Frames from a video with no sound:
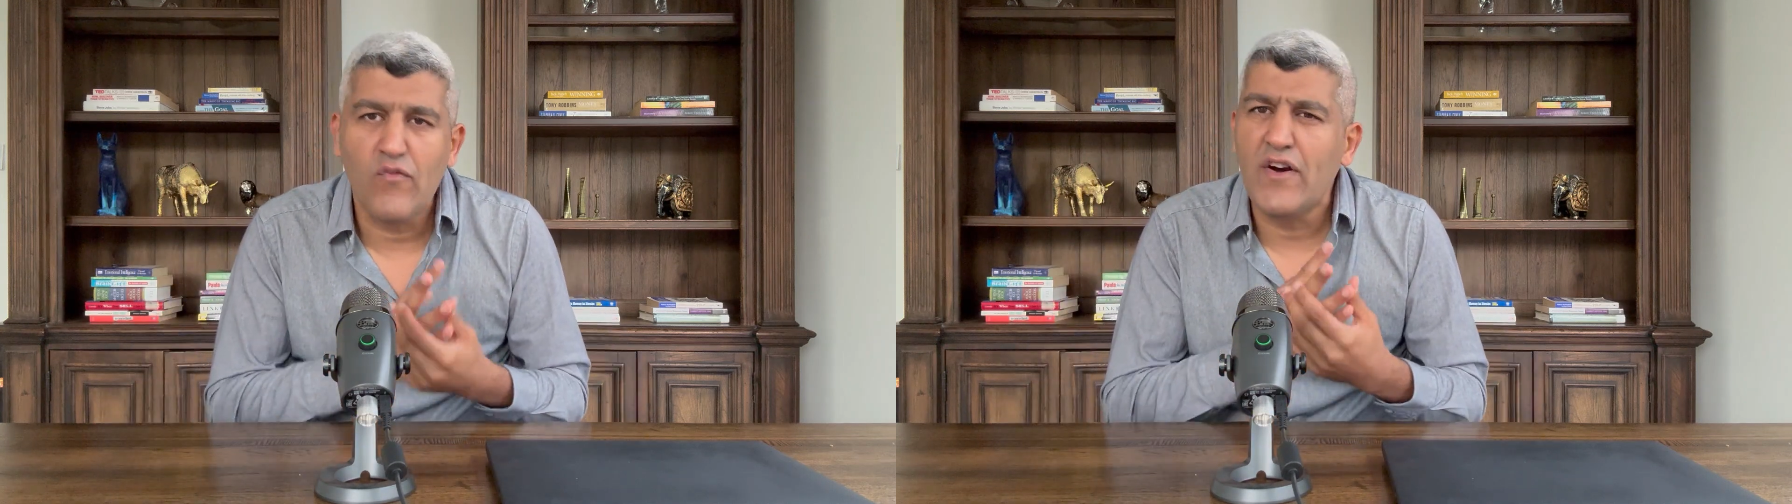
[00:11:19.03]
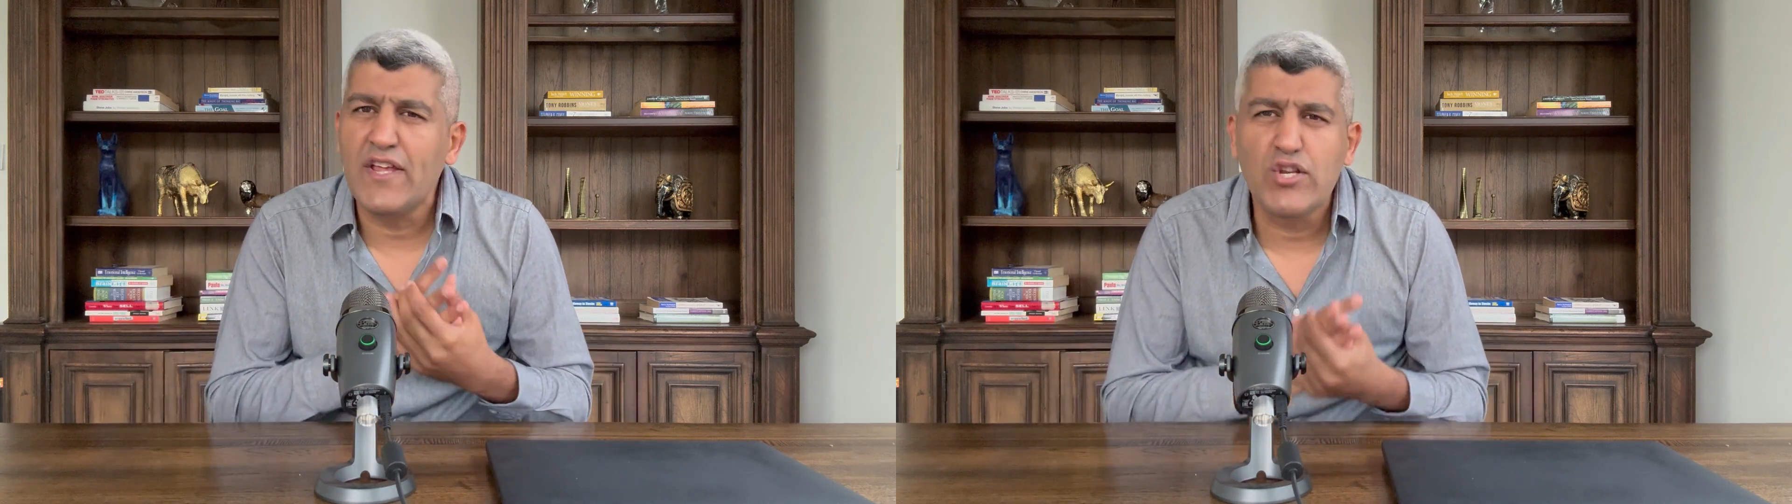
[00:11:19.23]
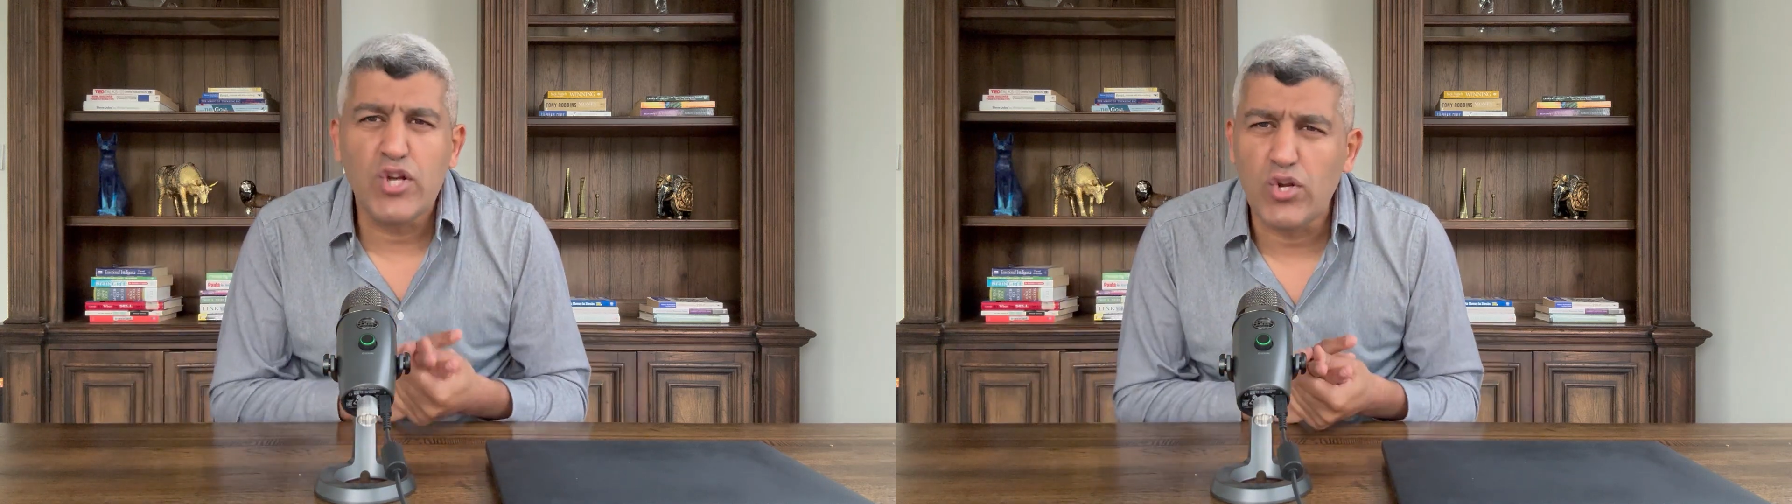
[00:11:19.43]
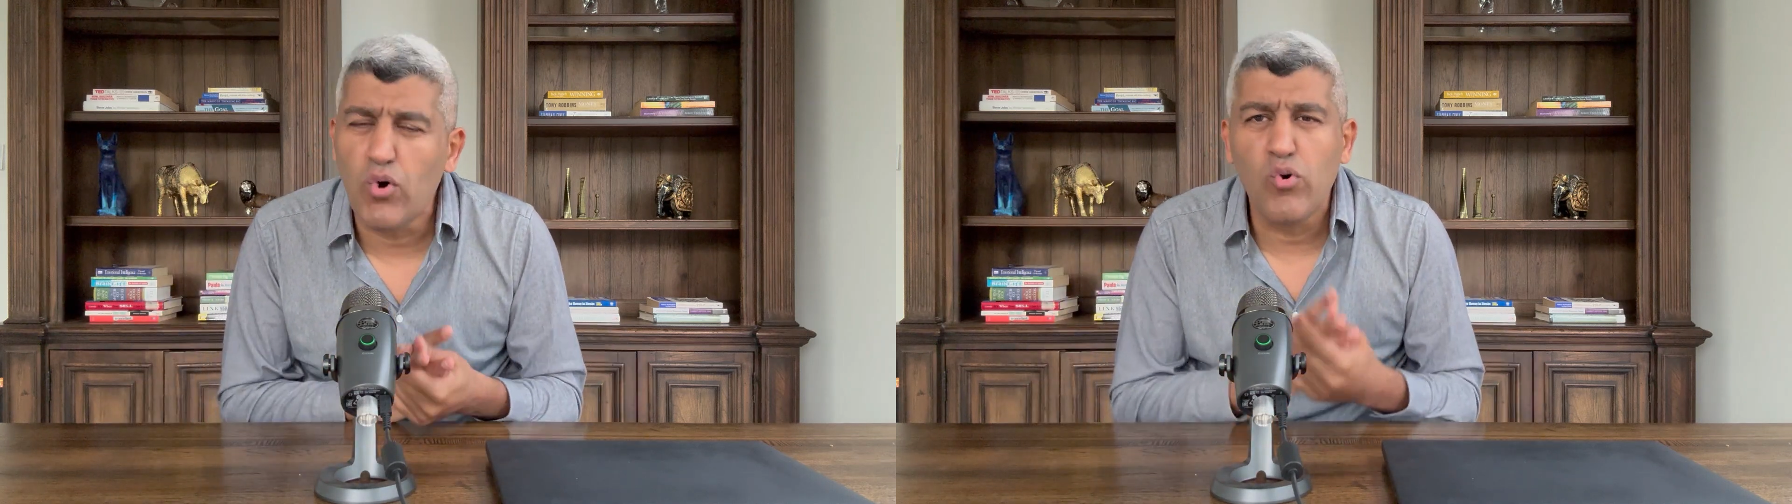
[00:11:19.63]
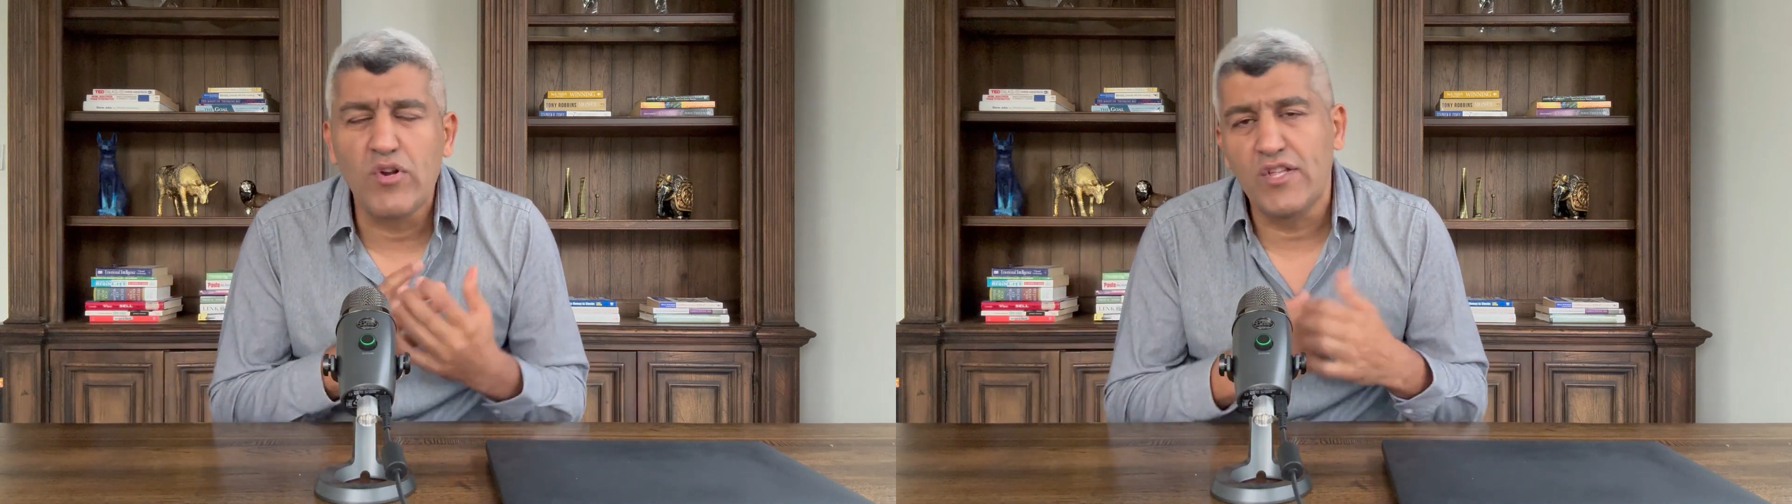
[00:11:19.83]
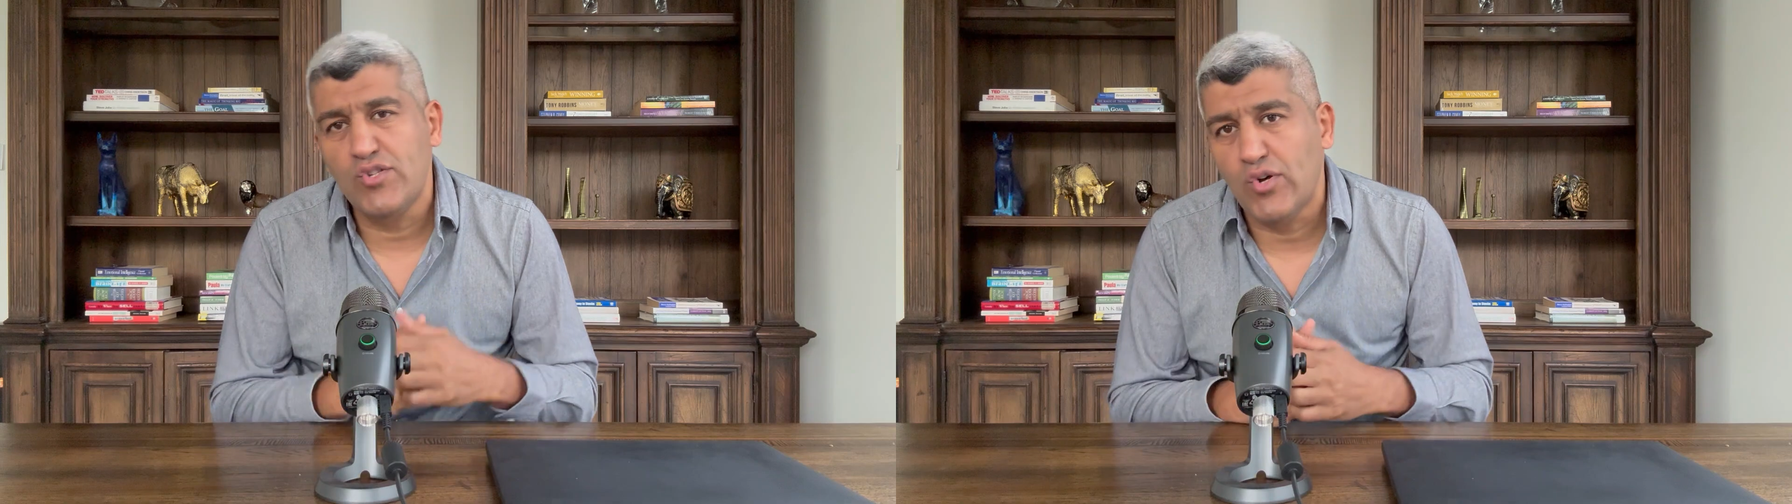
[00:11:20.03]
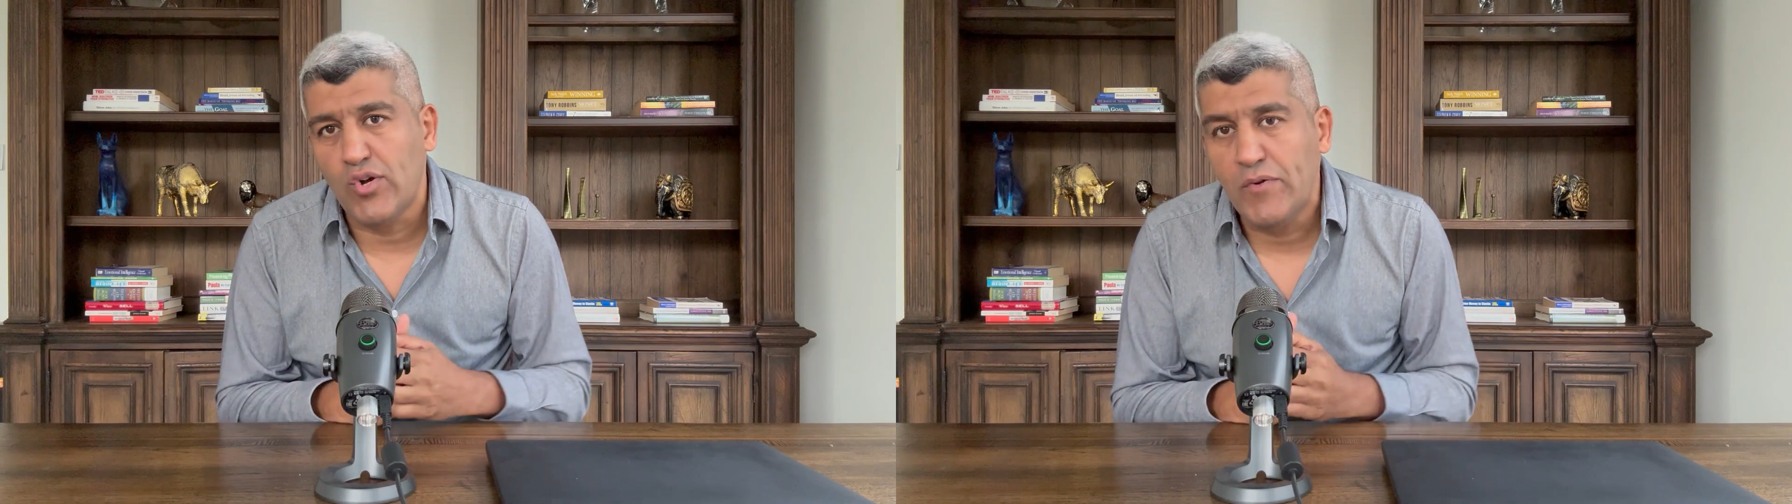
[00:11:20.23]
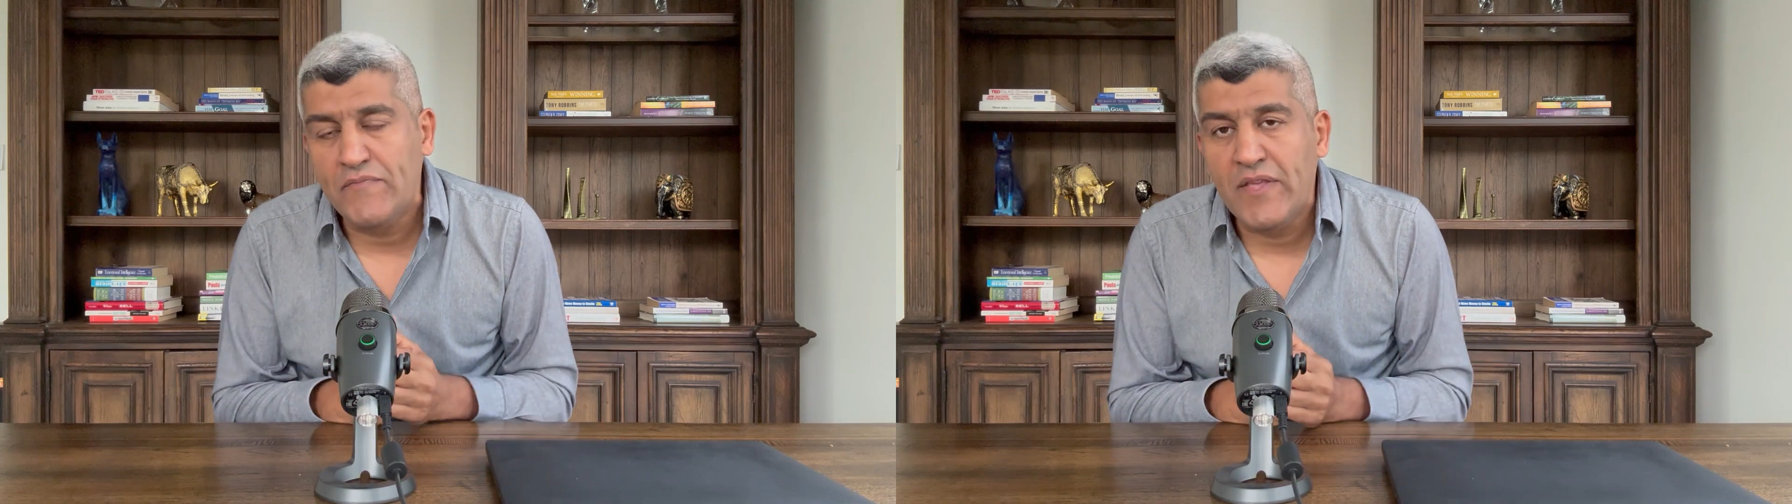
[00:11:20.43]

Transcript: your financial goal, and so on.